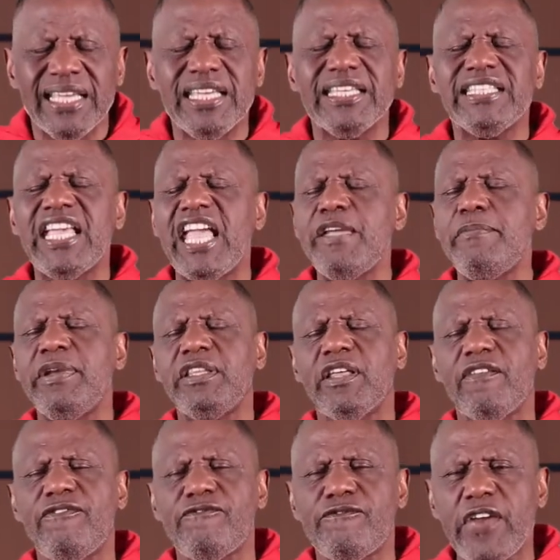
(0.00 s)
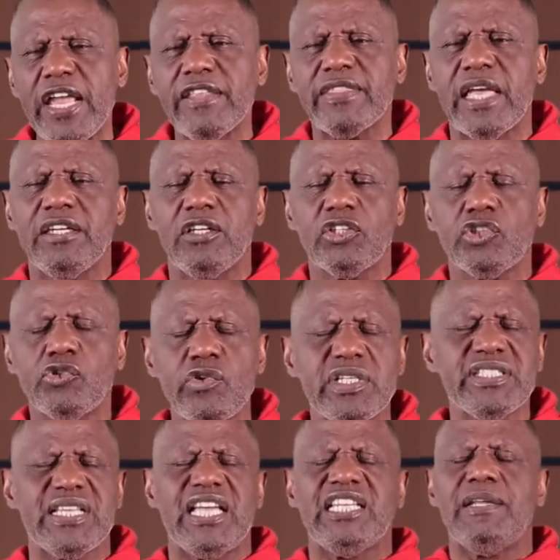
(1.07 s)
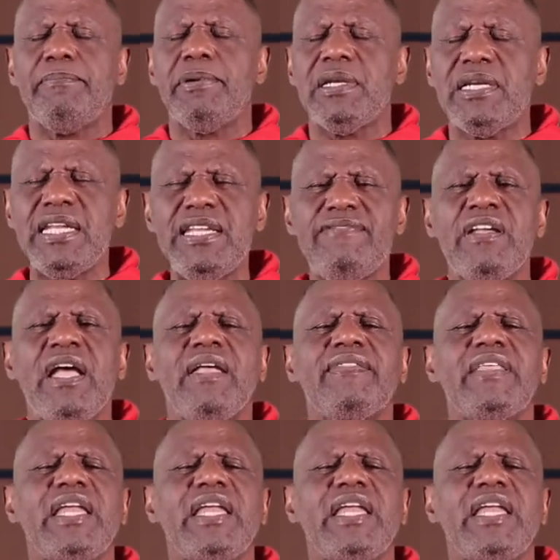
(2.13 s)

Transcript: it gave me the faith and the trust and the belief